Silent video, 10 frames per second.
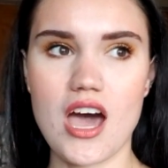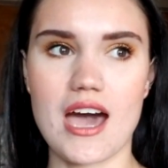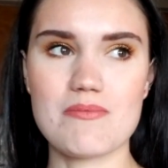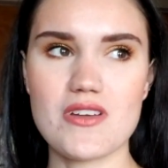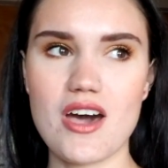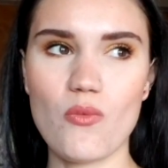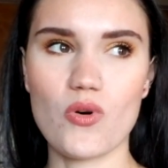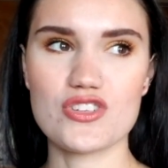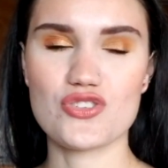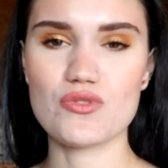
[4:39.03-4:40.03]
I'm not
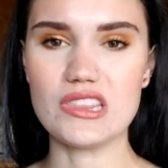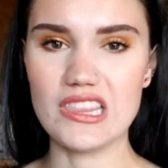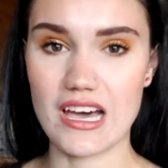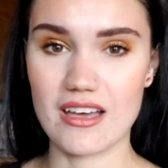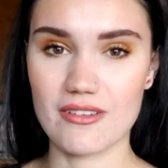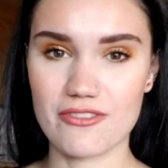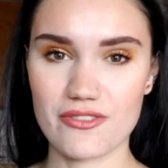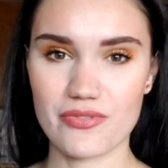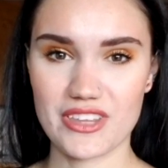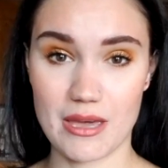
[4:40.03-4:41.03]
one to love
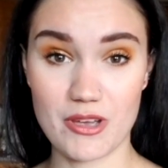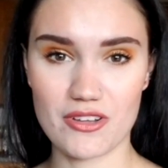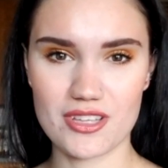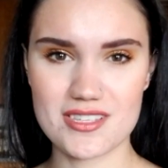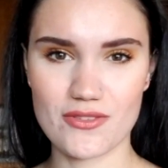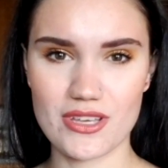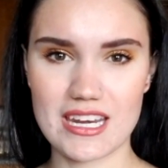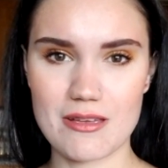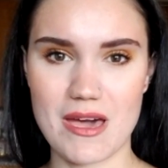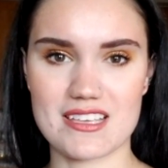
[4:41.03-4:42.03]
chemical
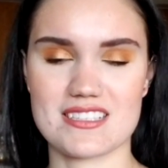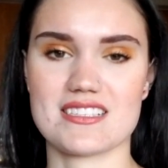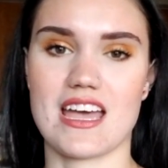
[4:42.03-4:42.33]
exfoliating masks.